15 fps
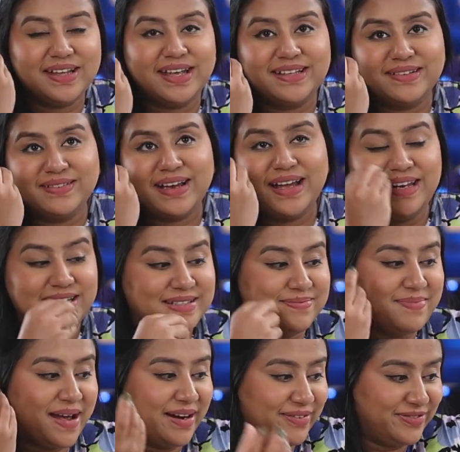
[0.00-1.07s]
not like something I need to
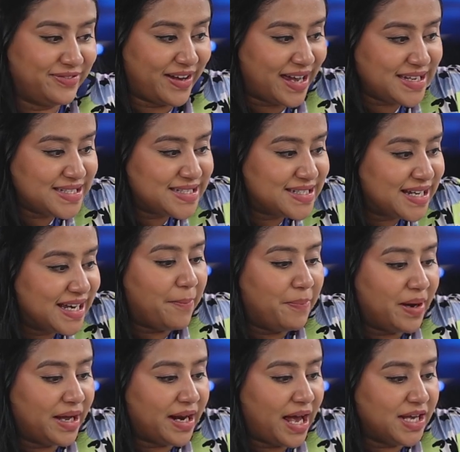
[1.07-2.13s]
manifest,
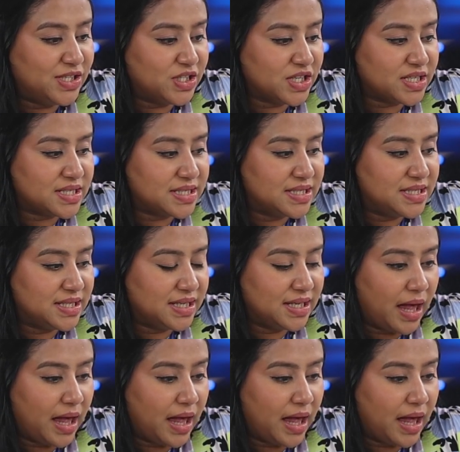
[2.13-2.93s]
but I just,